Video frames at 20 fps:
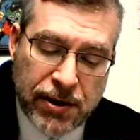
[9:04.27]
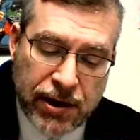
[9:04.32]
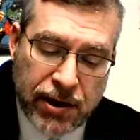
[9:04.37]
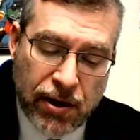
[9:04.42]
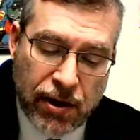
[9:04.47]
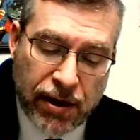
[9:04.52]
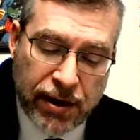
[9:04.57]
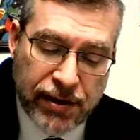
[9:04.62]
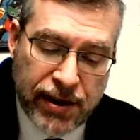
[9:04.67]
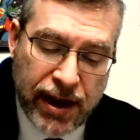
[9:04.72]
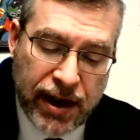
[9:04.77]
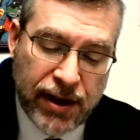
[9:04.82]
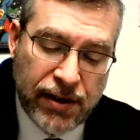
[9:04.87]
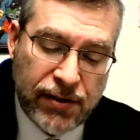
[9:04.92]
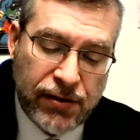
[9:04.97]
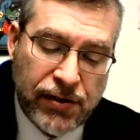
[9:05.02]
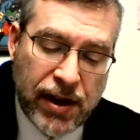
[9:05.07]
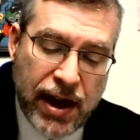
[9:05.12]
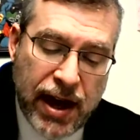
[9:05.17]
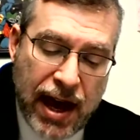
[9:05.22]
in our
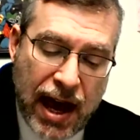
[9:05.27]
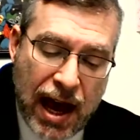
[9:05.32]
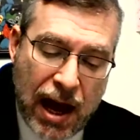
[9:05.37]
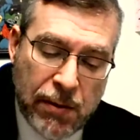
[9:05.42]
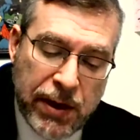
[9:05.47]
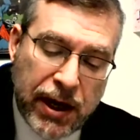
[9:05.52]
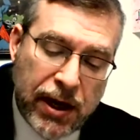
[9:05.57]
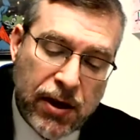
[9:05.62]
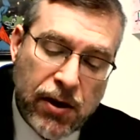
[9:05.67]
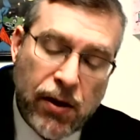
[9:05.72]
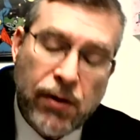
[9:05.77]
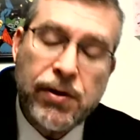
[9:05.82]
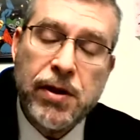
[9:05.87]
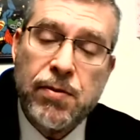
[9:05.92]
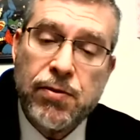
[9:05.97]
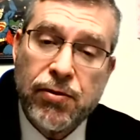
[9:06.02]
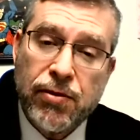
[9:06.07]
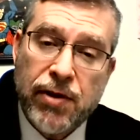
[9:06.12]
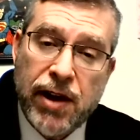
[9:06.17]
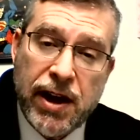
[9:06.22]
days, and we can only
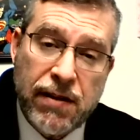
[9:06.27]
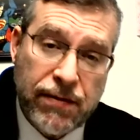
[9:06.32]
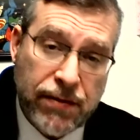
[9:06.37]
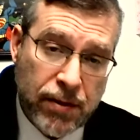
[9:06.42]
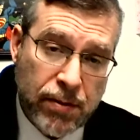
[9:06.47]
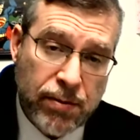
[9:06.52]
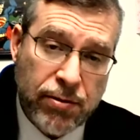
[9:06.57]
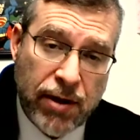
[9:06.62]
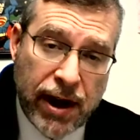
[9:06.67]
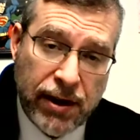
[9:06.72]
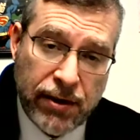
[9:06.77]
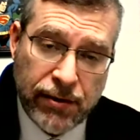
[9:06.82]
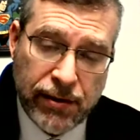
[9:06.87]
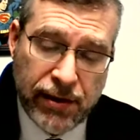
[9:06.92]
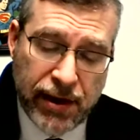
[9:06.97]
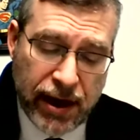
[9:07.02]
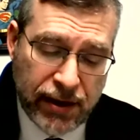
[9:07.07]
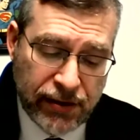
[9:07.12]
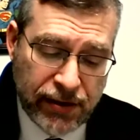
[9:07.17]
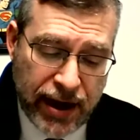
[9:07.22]
pray for brighter
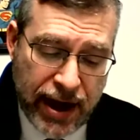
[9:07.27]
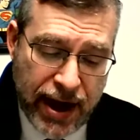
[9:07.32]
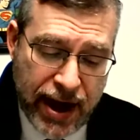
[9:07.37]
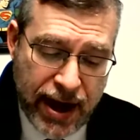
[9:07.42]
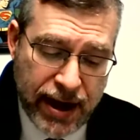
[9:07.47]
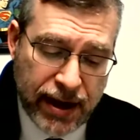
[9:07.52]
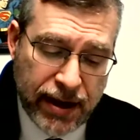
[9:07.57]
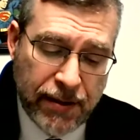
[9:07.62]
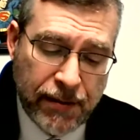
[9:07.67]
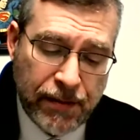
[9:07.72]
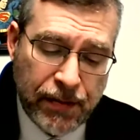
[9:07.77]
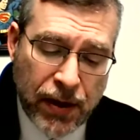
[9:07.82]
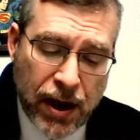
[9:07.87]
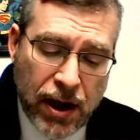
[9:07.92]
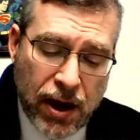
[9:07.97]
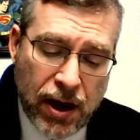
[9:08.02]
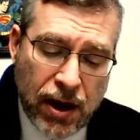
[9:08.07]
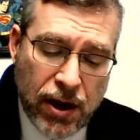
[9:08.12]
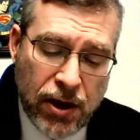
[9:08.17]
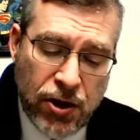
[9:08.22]
days ahead.
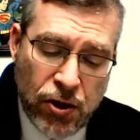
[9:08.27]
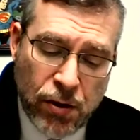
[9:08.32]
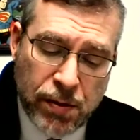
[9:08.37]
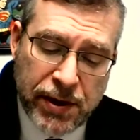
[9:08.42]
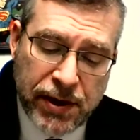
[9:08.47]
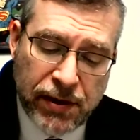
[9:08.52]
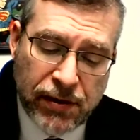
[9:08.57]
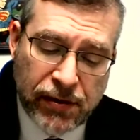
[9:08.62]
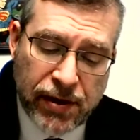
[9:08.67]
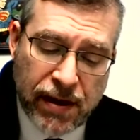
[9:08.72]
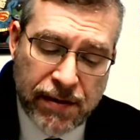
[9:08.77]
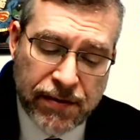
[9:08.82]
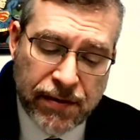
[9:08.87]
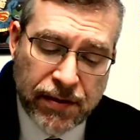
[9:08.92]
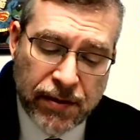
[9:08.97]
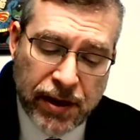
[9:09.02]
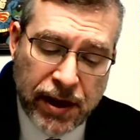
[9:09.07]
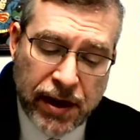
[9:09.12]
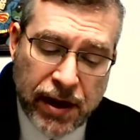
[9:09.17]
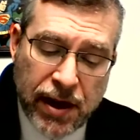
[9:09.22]
Human
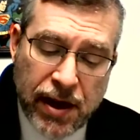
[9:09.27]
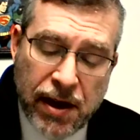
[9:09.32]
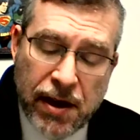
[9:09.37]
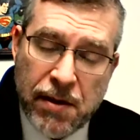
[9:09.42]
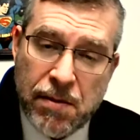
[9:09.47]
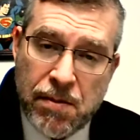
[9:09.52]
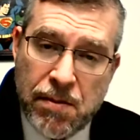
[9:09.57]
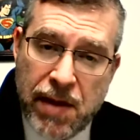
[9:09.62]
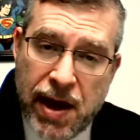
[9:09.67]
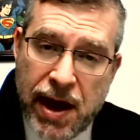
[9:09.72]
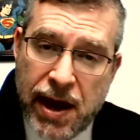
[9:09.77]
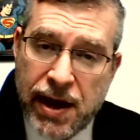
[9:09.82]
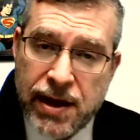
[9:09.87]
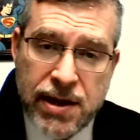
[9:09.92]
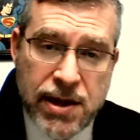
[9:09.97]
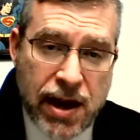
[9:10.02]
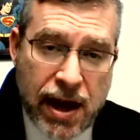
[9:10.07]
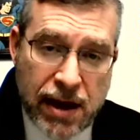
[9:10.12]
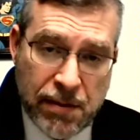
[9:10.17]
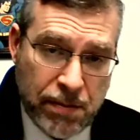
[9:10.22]
suffering may
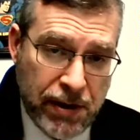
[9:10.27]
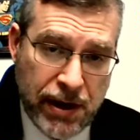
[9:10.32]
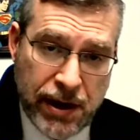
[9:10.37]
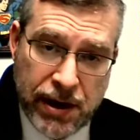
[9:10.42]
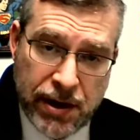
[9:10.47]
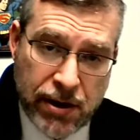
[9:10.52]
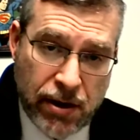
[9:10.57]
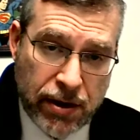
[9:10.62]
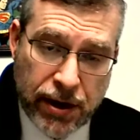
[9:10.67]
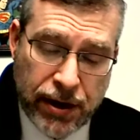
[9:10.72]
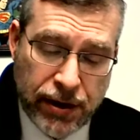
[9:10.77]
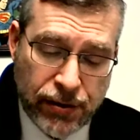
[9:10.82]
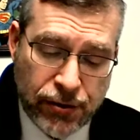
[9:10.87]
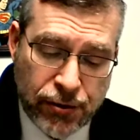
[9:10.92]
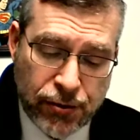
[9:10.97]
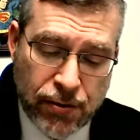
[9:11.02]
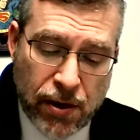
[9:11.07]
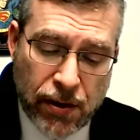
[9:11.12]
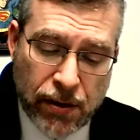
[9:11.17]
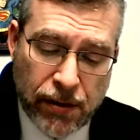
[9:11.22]
not be in our
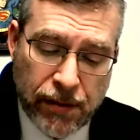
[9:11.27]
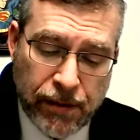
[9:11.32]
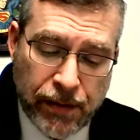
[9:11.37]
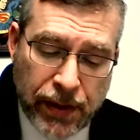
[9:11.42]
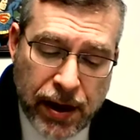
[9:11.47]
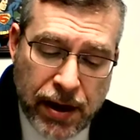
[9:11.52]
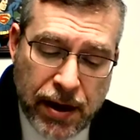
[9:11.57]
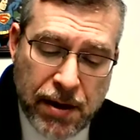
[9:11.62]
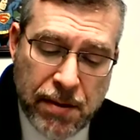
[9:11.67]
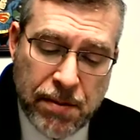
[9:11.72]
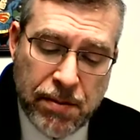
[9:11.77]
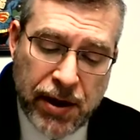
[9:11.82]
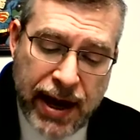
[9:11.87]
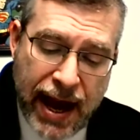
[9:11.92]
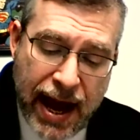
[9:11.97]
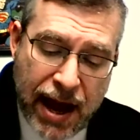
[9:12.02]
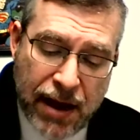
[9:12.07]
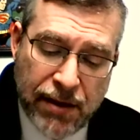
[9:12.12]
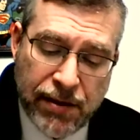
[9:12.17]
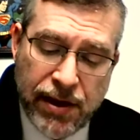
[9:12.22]
control, but
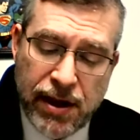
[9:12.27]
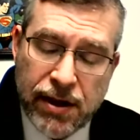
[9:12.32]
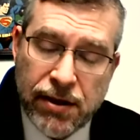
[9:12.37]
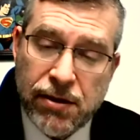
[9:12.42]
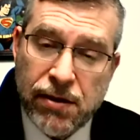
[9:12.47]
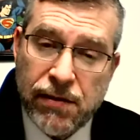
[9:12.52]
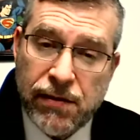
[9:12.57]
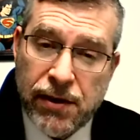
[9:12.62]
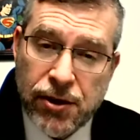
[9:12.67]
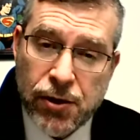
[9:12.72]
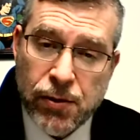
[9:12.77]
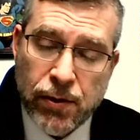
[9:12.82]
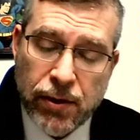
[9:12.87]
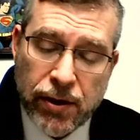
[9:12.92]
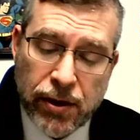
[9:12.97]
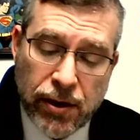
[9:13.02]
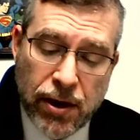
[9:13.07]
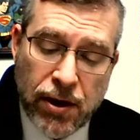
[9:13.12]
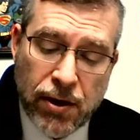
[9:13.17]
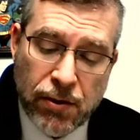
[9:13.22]
how the
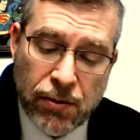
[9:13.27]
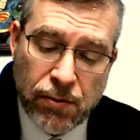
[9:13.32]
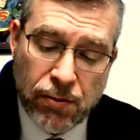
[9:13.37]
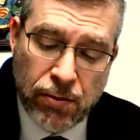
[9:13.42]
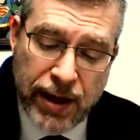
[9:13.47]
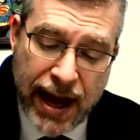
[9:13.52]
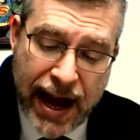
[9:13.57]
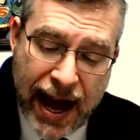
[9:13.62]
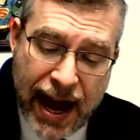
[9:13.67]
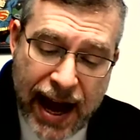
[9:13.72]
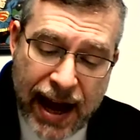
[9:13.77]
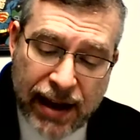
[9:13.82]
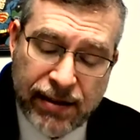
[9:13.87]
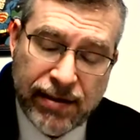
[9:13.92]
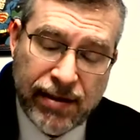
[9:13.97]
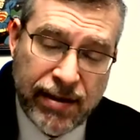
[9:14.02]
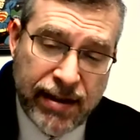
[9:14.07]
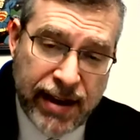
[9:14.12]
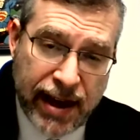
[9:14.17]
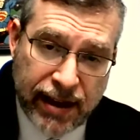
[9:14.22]
individual reacts
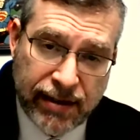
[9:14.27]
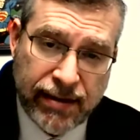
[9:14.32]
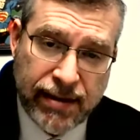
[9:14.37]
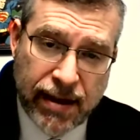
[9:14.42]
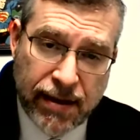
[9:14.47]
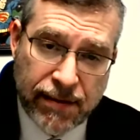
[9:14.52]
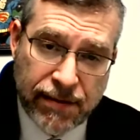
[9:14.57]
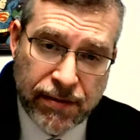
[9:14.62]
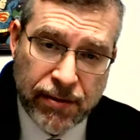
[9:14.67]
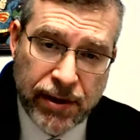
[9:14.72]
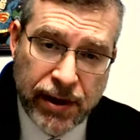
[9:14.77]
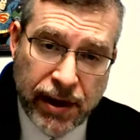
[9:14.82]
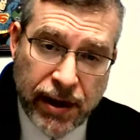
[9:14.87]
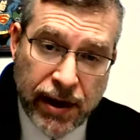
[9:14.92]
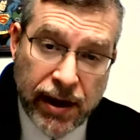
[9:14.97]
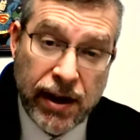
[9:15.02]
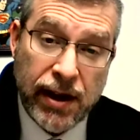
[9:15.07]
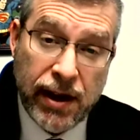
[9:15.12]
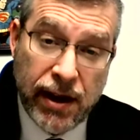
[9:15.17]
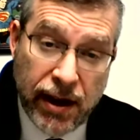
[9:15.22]
to that suffering
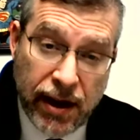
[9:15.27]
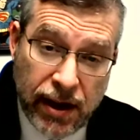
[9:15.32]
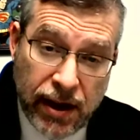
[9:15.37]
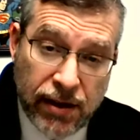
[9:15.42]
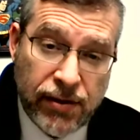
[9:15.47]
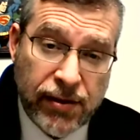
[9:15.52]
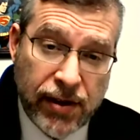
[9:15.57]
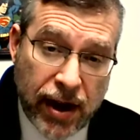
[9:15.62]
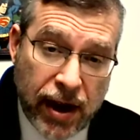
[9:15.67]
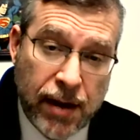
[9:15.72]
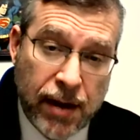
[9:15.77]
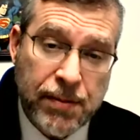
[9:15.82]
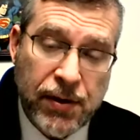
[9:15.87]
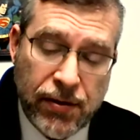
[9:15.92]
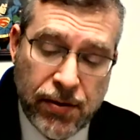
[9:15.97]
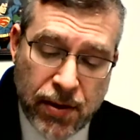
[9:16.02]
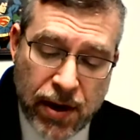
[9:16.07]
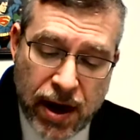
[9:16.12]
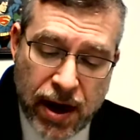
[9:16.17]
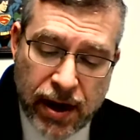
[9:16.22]
is up
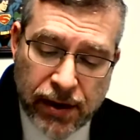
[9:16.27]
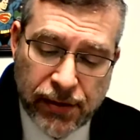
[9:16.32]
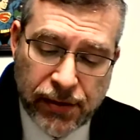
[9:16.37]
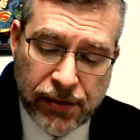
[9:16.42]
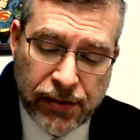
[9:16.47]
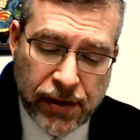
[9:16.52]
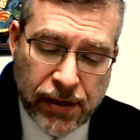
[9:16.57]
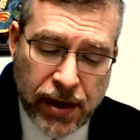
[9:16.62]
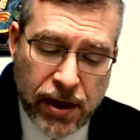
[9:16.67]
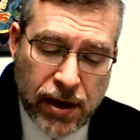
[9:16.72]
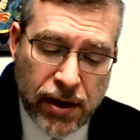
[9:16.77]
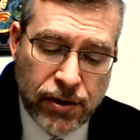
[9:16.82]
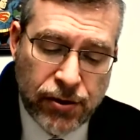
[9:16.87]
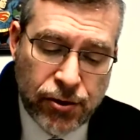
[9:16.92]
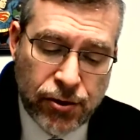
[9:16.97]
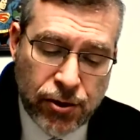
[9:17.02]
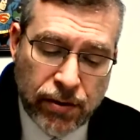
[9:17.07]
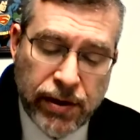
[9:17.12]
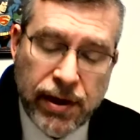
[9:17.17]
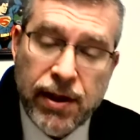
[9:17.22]
to us.
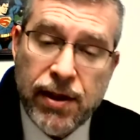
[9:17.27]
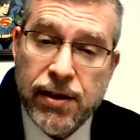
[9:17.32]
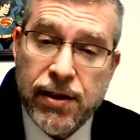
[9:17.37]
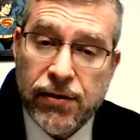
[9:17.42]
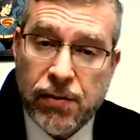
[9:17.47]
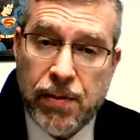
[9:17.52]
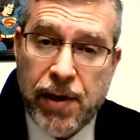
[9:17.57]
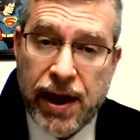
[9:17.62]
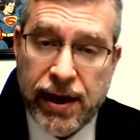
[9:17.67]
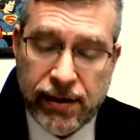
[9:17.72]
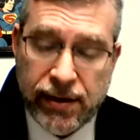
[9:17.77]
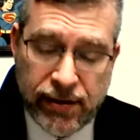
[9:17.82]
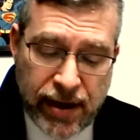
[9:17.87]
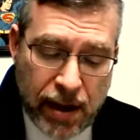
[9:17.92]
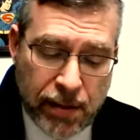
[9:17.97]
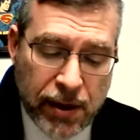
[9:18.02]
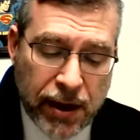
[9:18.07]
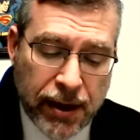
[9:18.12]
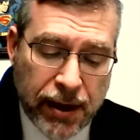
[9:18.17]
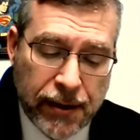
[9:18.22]
During this
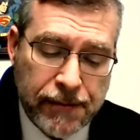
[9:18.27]
pandemic,